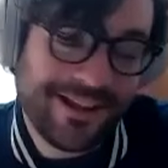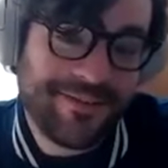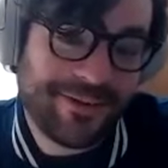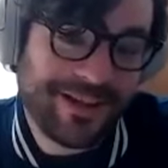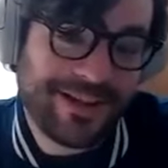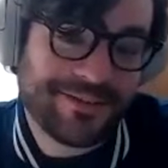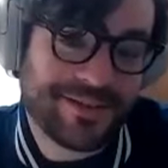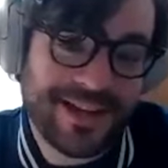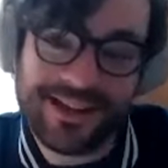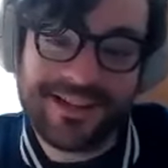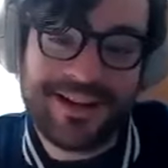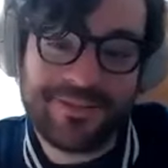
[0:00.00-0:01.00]
never leaves.
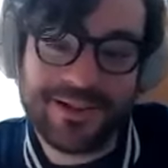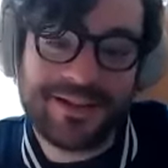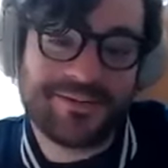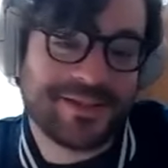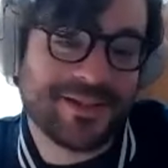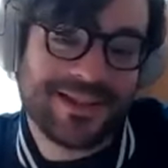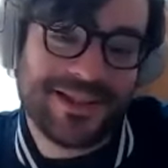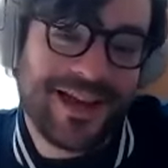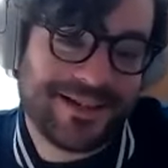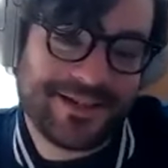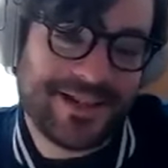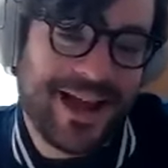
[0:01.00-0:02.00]
Ellie never leaves, so then
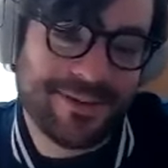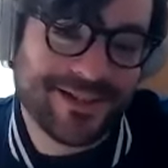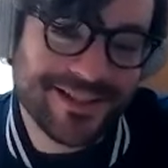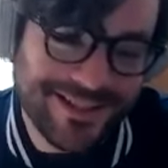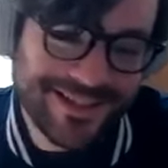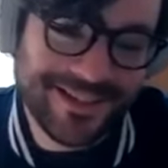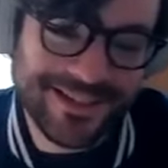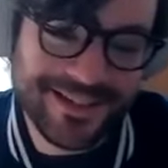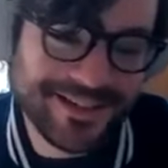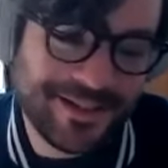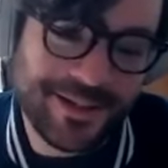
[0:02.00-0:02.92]
that just happens. So